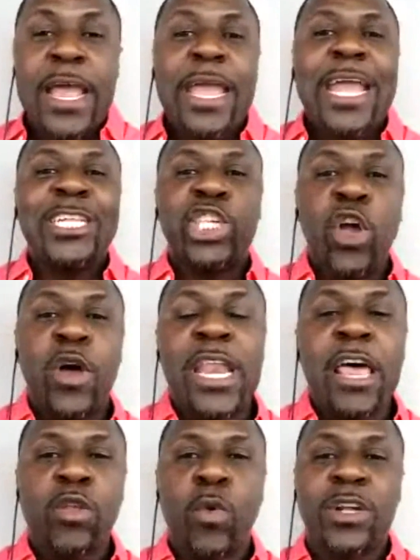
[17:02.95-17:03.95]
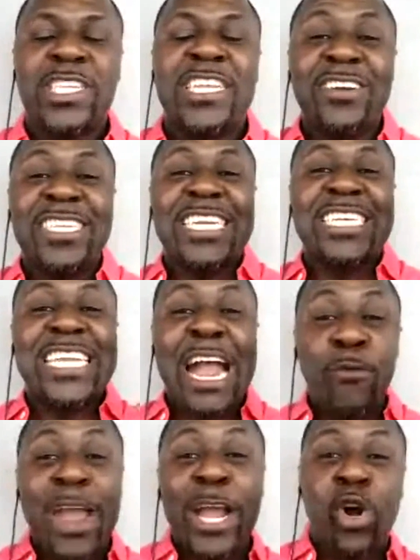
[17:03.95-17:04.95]
And so, in other words, there is a
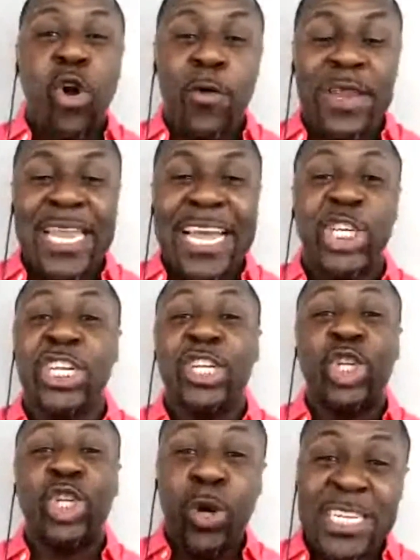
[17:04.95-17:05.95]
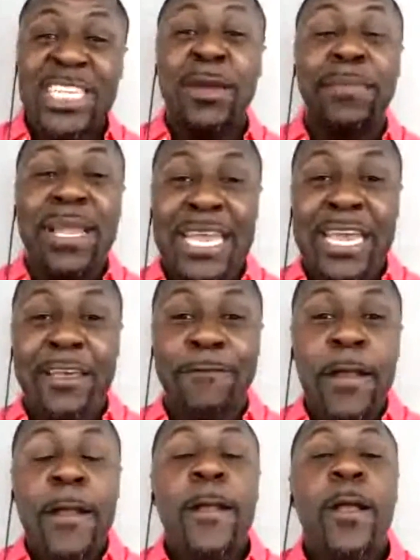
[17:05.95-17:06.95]
direct correlation. Trust and believe.
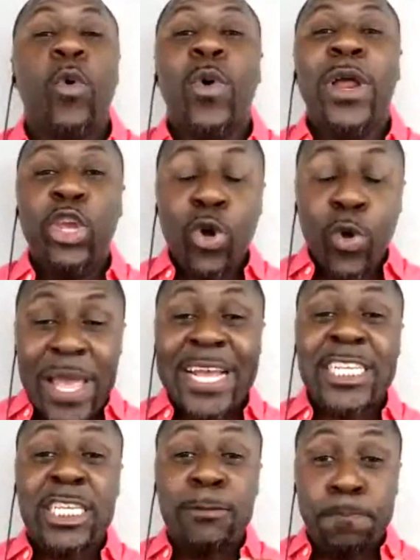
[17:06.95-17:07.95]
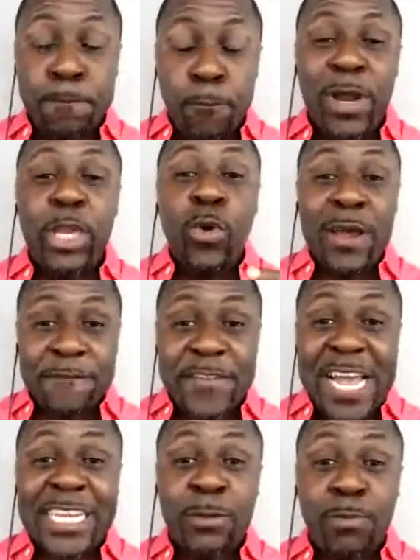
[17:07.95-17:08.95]
When you
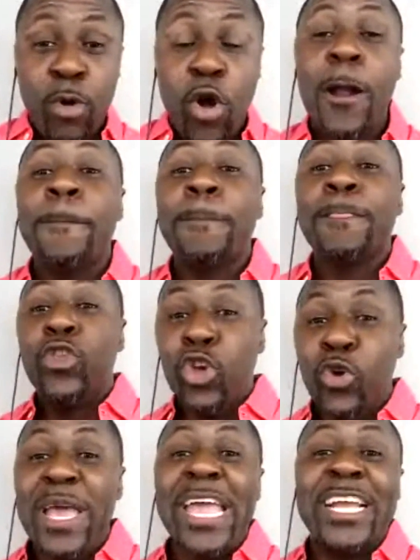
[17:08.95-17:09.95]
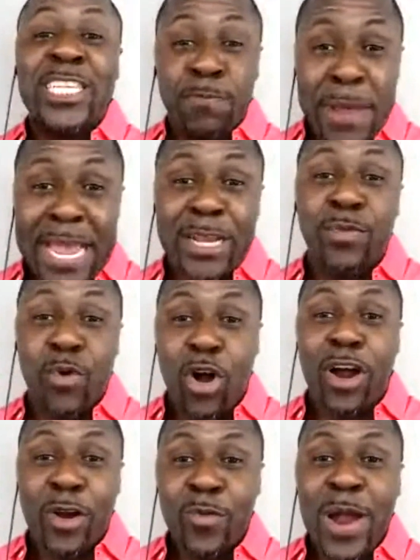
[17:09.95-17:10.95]
invest more, you expect more,
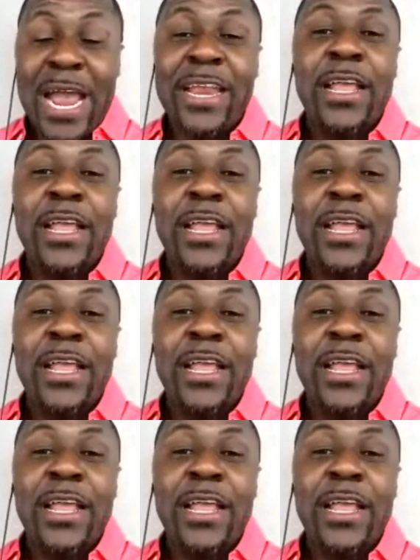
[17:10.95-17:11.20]
right?